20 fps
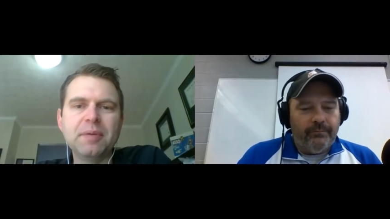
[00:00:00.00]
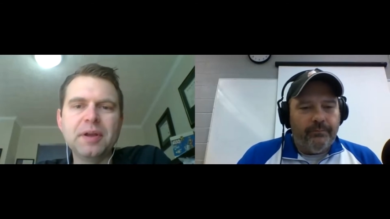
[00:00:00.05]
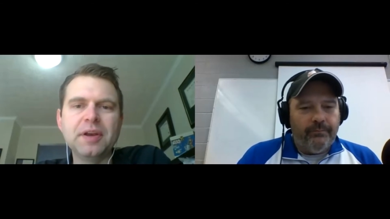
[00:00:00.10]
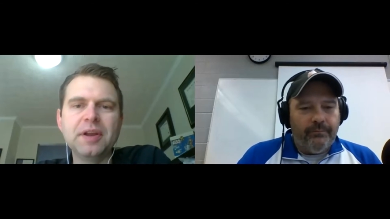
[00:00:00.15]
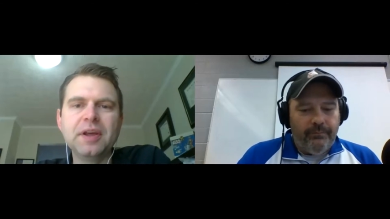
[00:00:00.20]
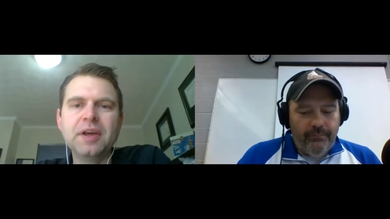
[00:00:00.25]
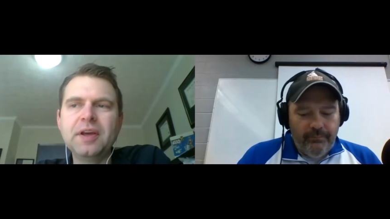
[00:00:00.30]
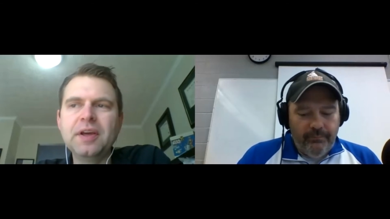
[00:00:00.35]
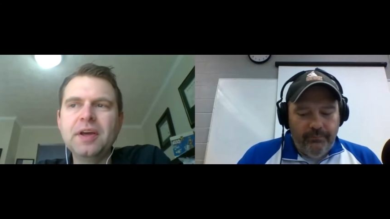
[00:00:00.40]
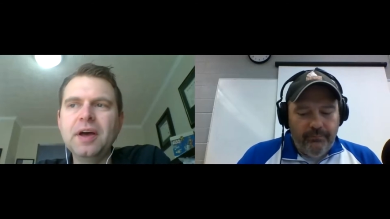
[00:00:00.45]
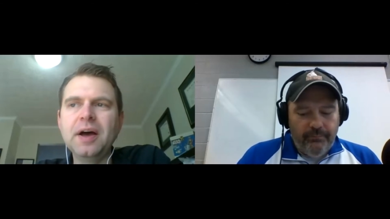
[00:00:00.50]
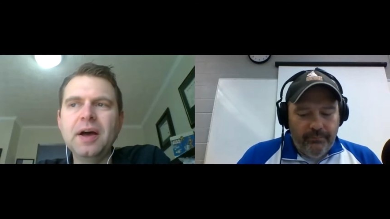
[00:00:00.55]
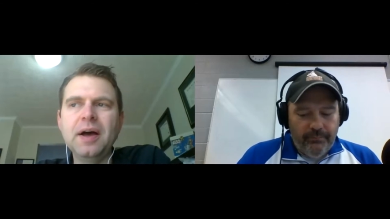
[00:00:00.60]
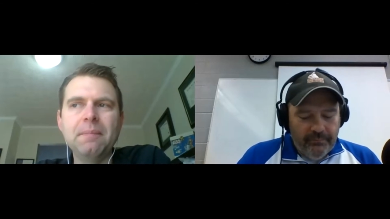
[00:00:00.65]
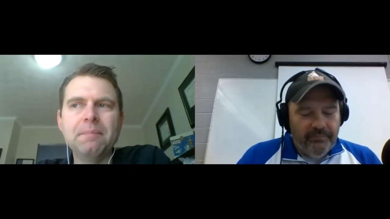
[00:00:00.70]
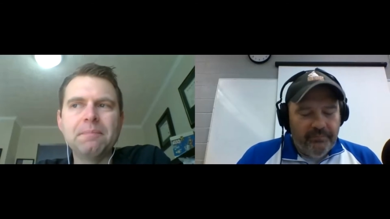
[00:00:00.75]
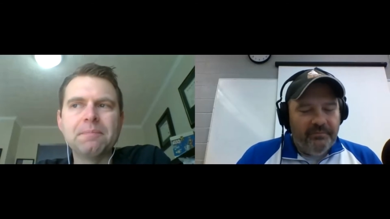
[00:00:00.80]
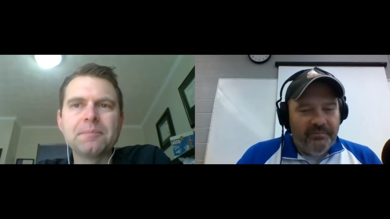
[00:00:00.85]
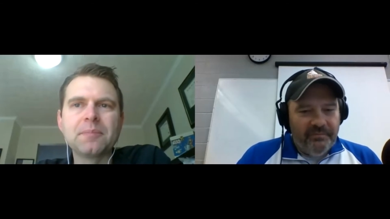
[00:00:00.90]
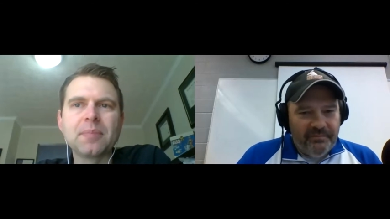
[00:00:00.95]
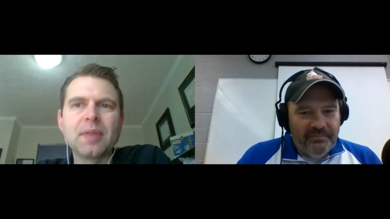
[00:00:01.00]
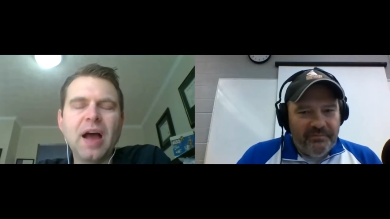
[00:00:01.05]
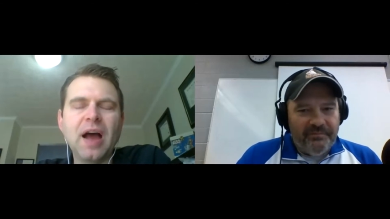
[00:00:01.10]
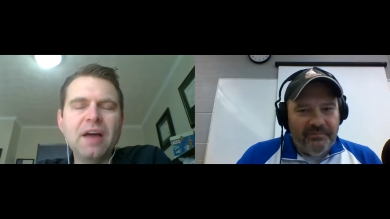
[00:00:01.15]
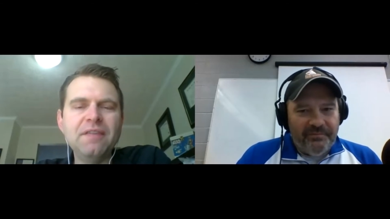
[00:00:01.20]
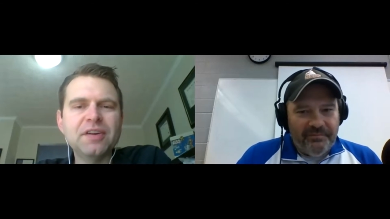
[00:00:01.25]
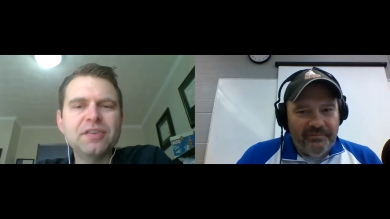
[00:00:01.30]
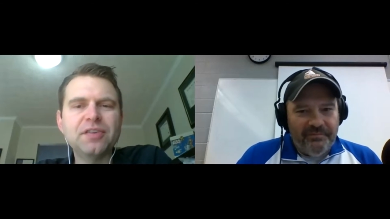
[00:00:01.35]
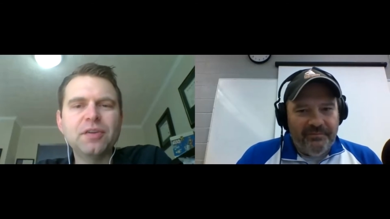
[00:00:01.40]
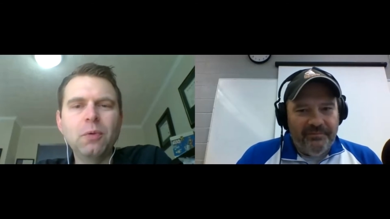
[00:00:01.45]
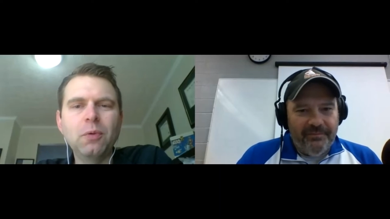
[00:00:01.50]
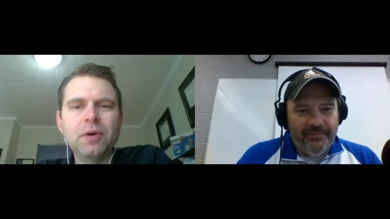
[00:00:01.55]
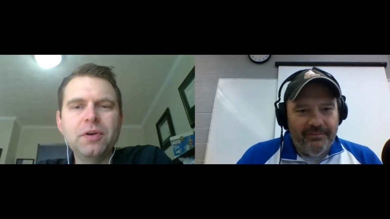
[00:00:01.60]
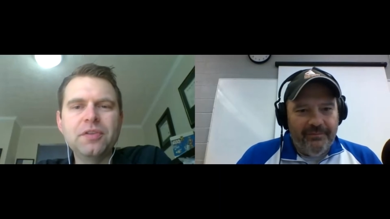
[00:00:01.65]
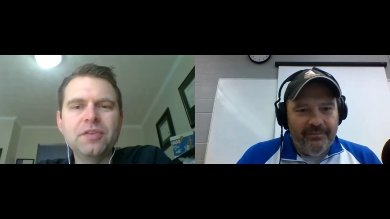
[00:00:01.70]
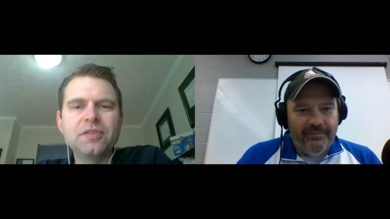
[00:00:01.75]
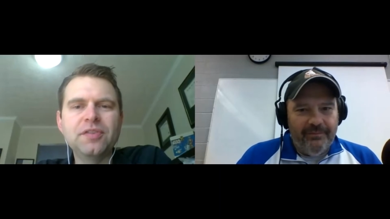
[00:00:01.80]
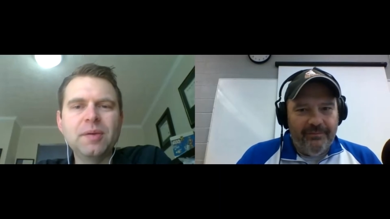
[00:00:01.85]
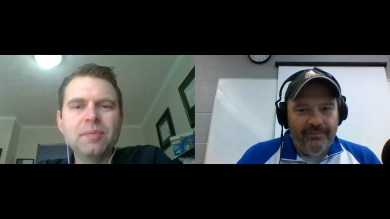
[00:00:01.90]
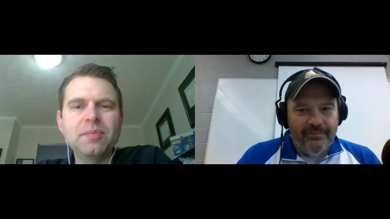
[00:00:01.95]
Speaker 1: But um, I've actually
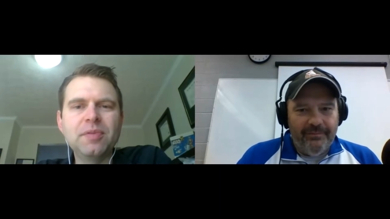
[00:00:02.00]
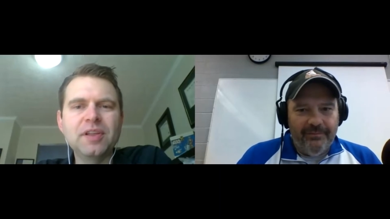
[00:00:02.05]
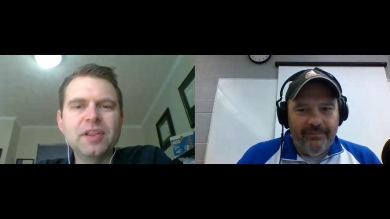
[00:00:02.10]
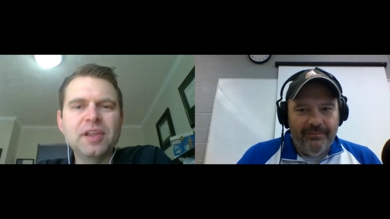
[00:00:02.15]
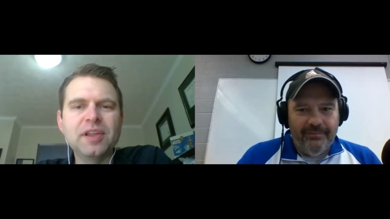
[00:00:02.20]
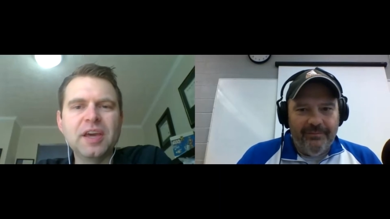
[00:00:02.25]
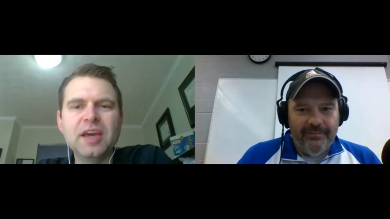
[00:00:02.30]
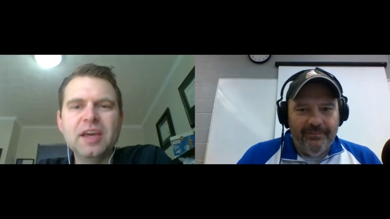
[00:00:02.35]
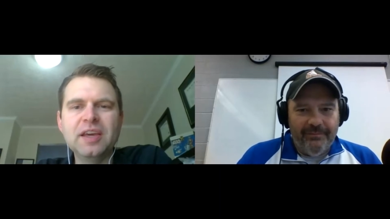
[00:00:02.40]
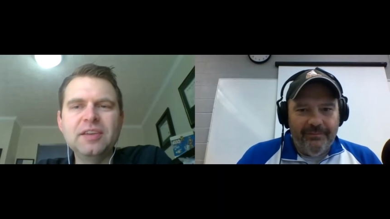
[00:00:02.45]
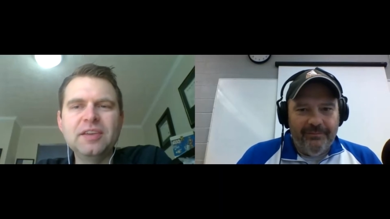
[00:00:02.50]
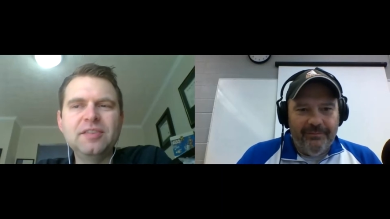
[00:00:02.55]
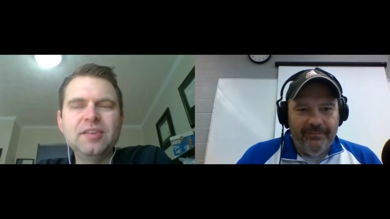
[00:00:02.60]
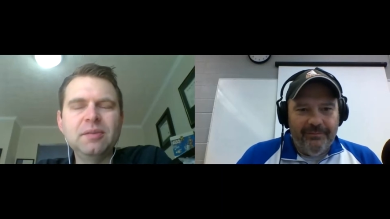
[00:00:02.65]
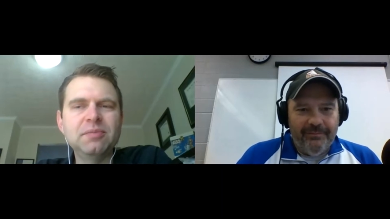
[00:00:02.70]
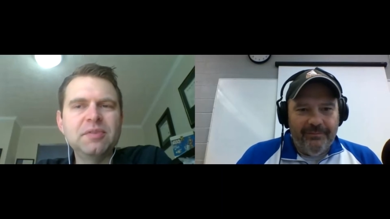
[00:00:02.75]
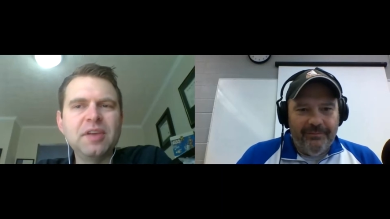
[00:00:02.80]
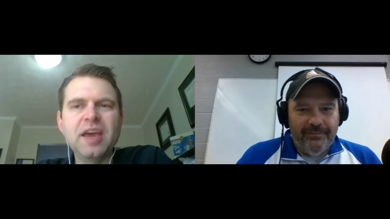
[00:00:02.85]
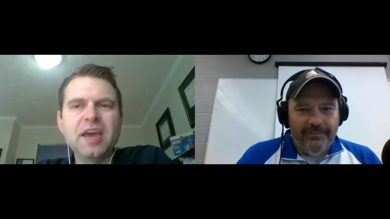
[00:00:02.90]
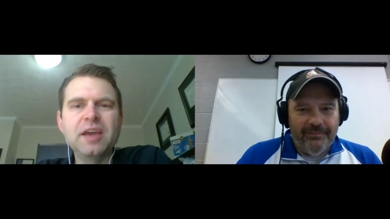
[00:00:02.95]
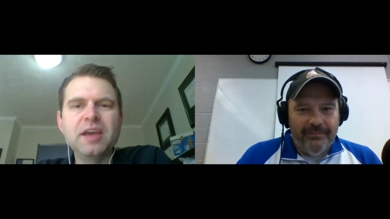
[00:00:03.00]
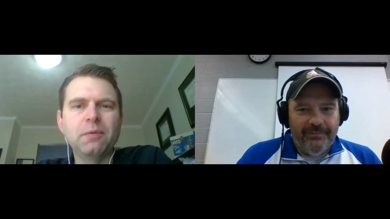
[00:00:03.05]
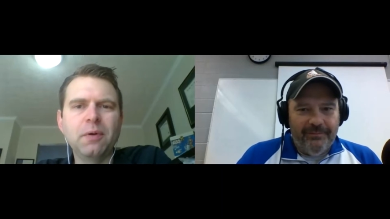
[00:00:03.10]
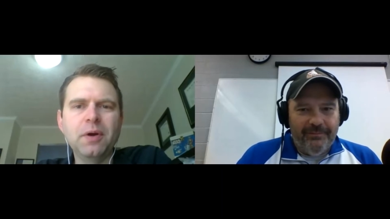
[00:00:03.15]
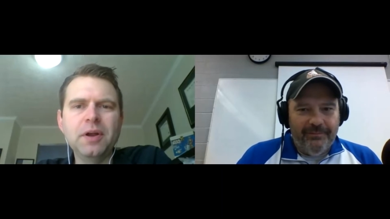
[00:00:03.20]
wondered the same thing. Like he seems to hate.